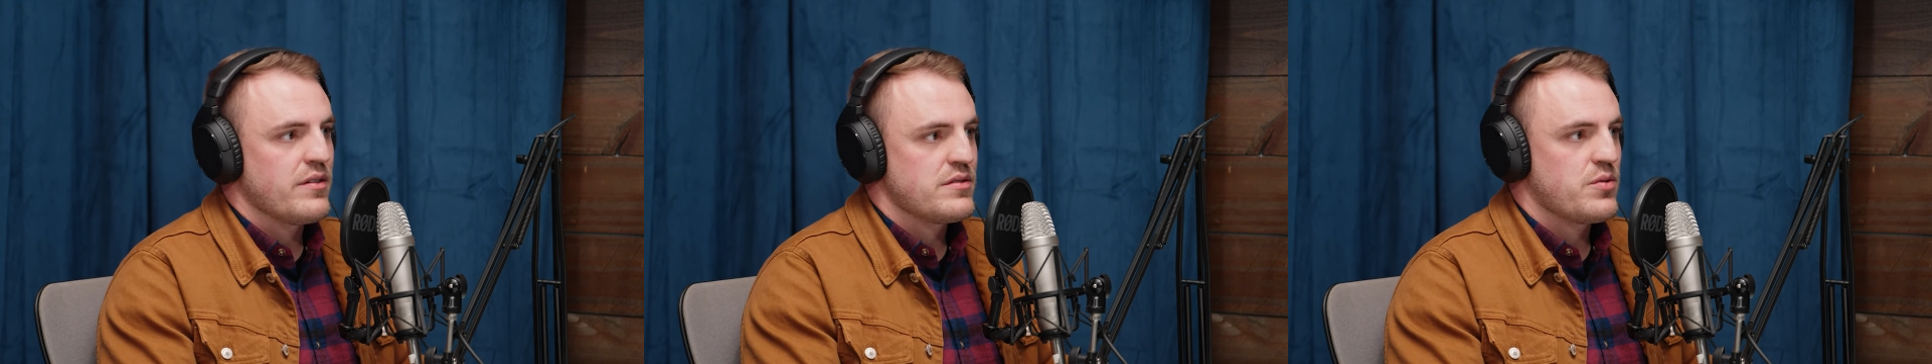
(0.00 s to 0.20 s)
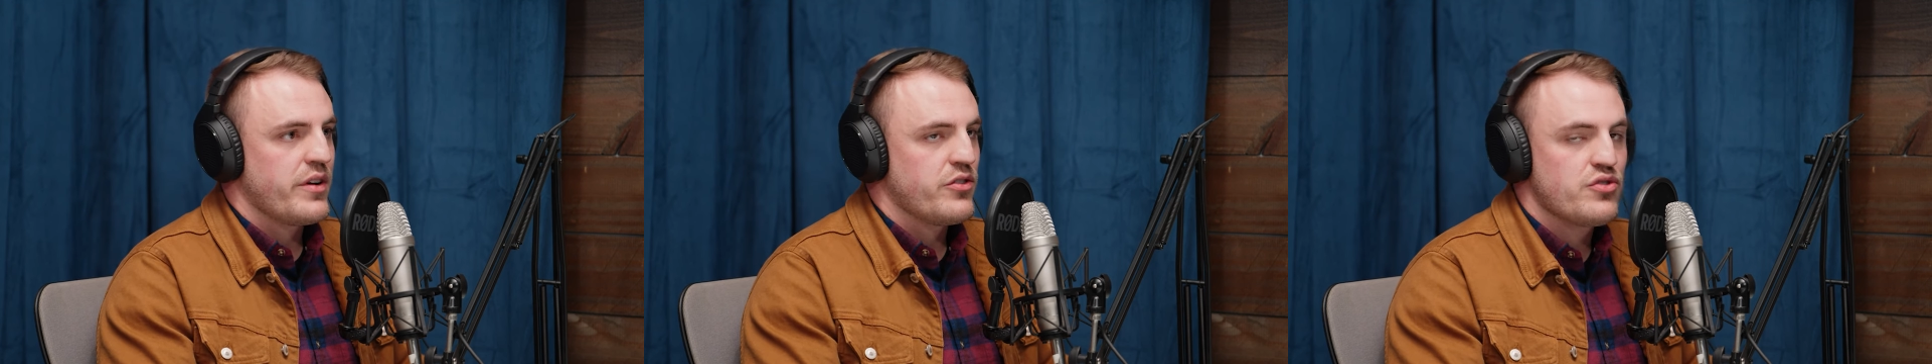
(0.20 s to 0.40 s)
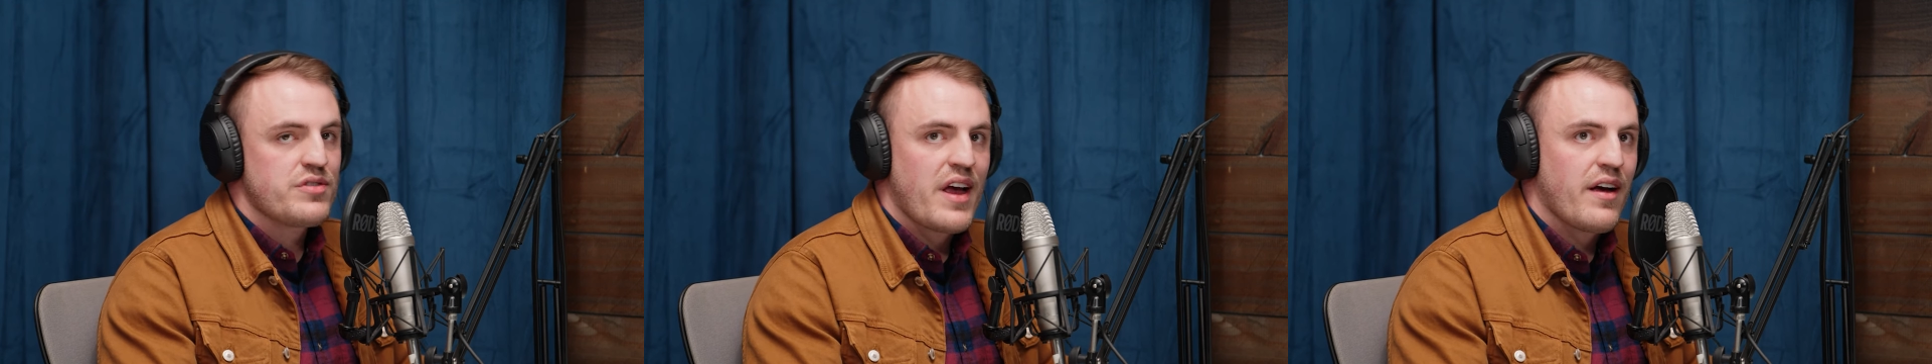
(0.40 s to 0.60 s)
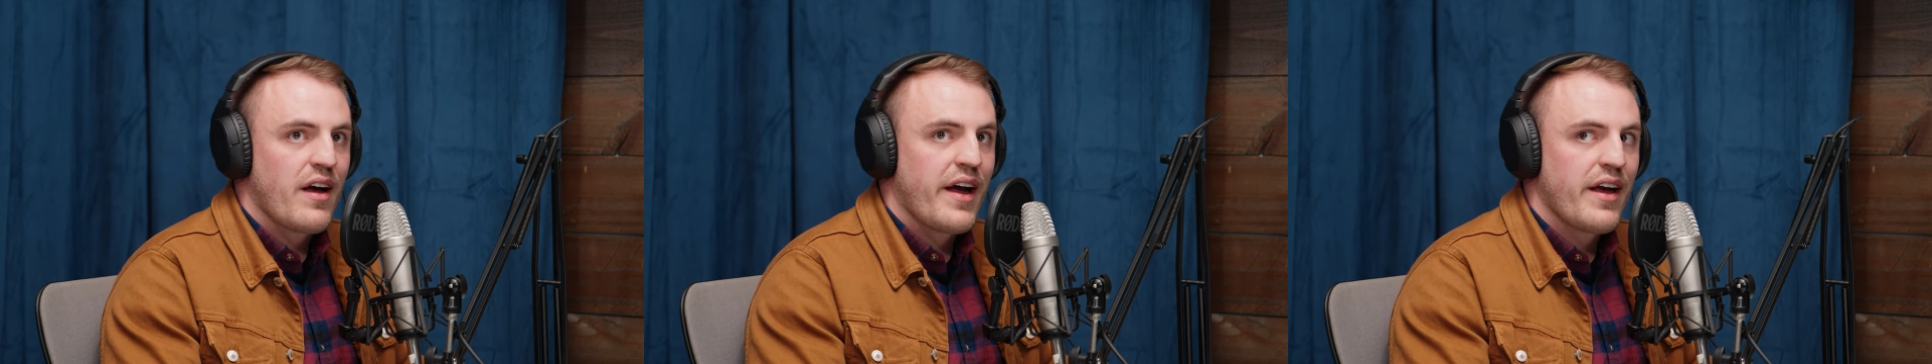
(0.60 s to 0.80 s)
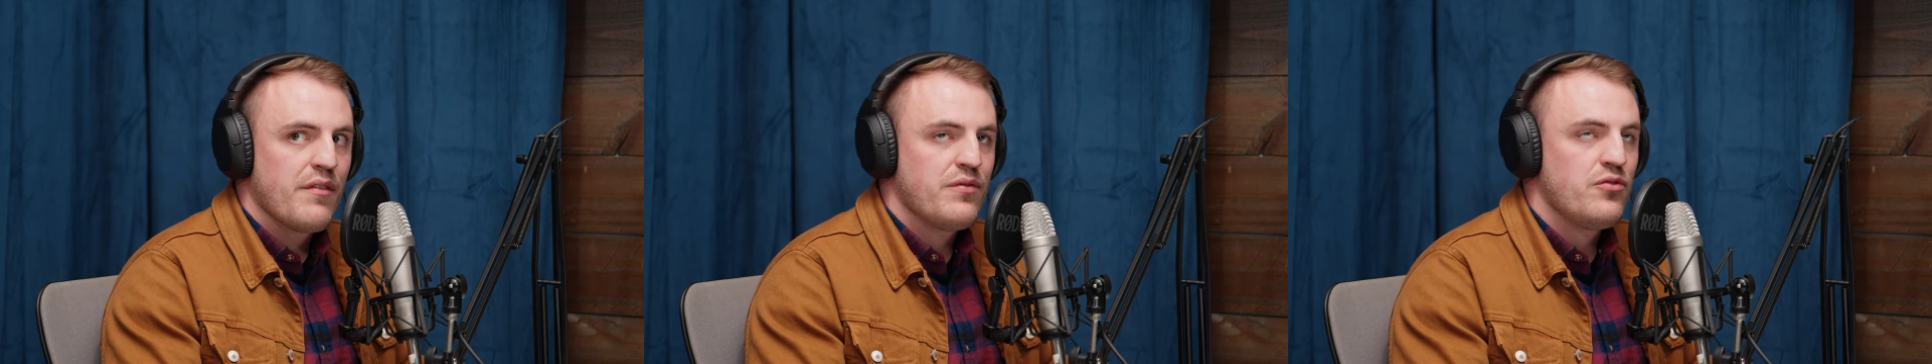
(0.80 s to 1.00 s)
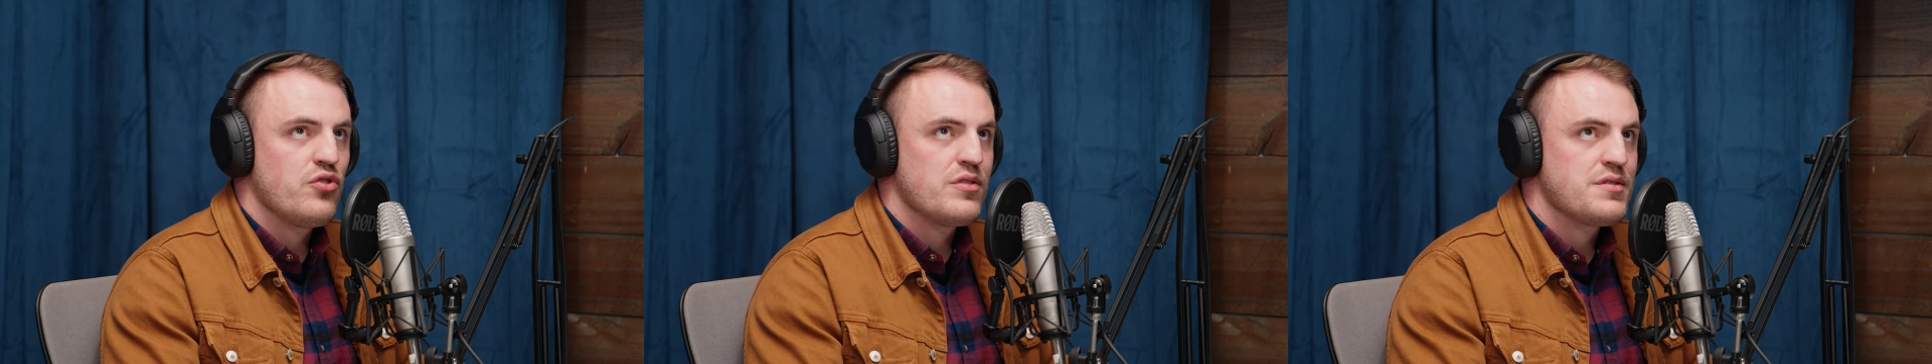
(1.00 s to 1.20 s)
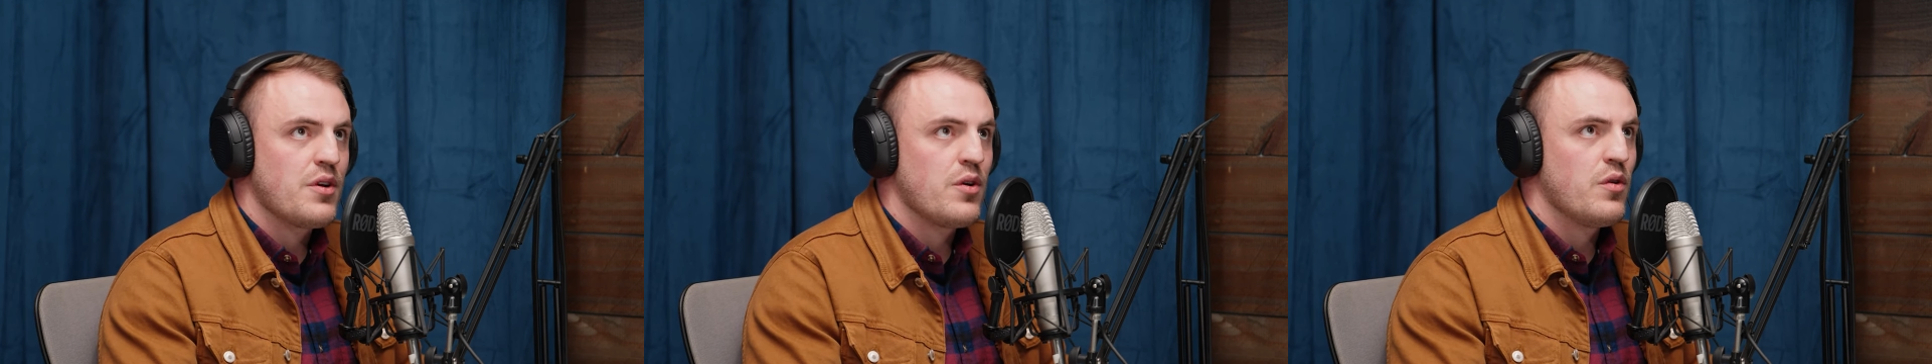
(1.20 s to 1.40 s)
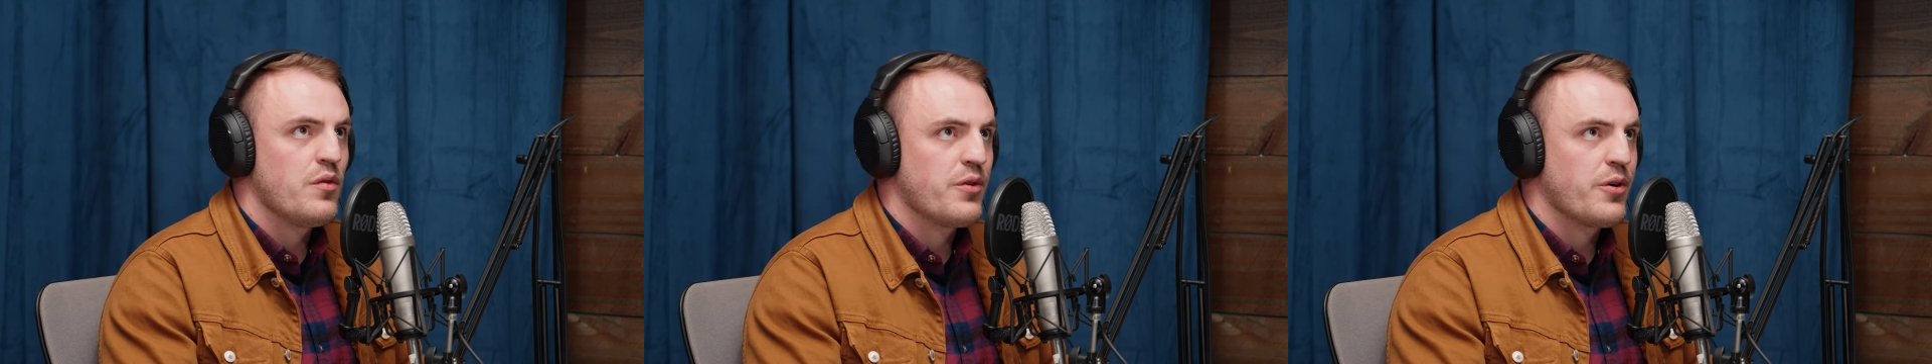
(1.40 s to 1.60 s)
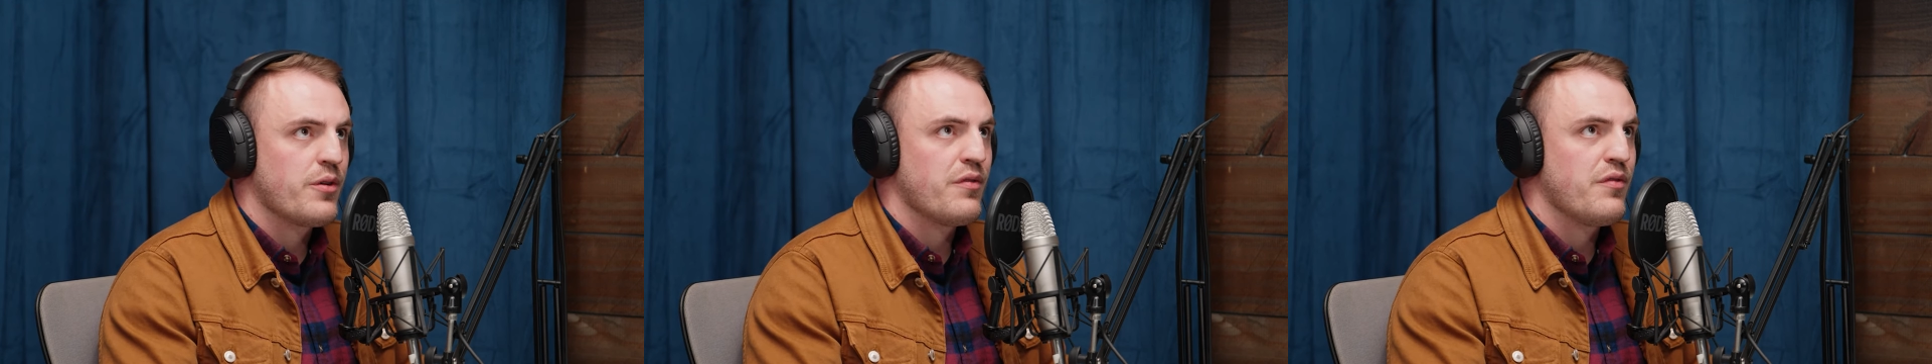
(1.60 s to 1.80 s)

So I just had, I have just over